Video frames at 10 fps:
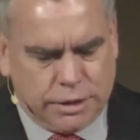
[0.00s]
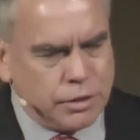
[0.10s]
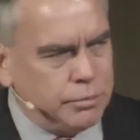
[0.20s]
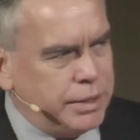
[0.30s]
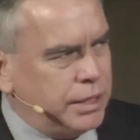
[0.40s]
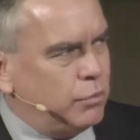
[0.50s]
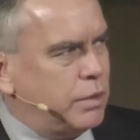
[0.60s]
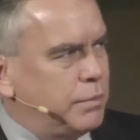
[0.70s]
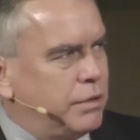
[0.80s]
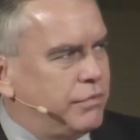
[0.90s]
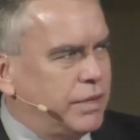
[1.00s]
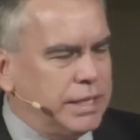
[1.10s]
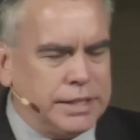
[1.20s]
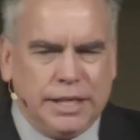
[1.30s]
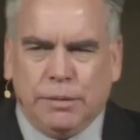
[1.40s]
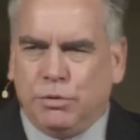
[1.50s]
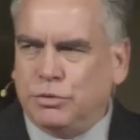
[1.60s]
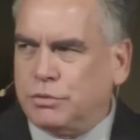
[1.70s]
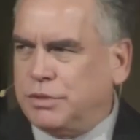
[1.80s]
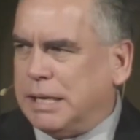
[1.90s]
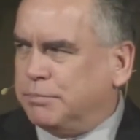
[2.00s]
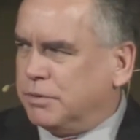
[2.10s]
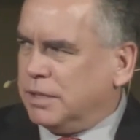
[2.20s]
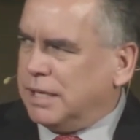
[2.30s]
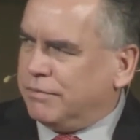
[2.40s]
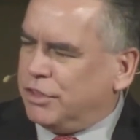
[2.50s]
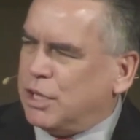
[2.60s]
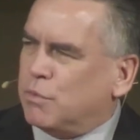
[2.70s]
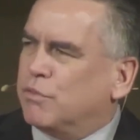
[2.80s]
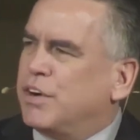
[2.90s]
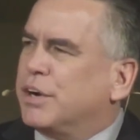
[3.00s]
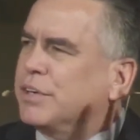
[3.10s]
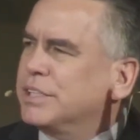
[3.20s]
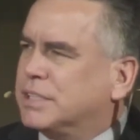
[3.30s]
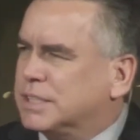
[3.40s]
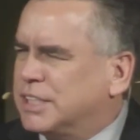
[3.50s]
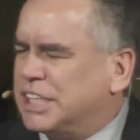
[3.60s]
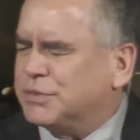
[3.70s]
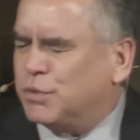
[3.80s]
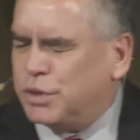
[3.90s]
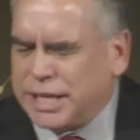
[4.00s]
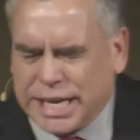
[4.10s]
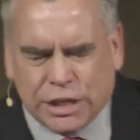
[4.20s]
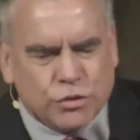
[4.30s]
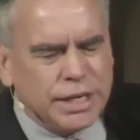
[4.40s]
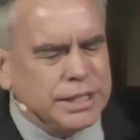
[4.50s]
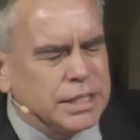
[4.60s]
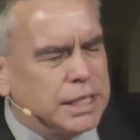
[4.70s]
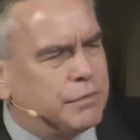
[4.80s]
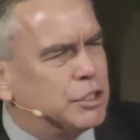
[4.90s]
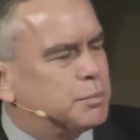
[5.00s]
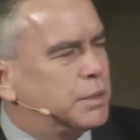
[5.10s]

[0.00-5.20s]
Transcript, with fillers: there are men and women of faith in Hebrews of chapter 11 that were very successful and they had great deliverance,